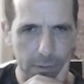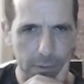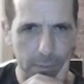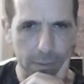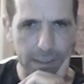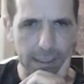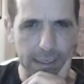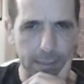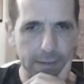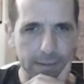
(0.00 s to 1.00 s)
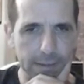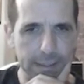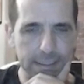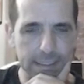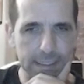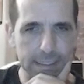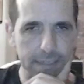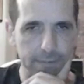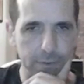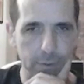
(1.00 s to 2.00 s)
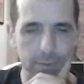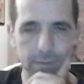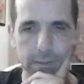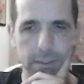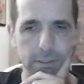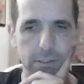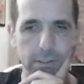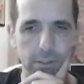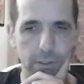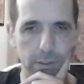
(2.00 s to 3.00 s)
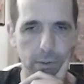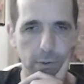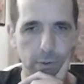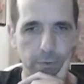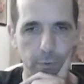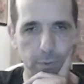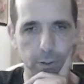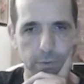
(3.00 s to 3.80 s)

But yeah, apparently this f4 is just an awful move,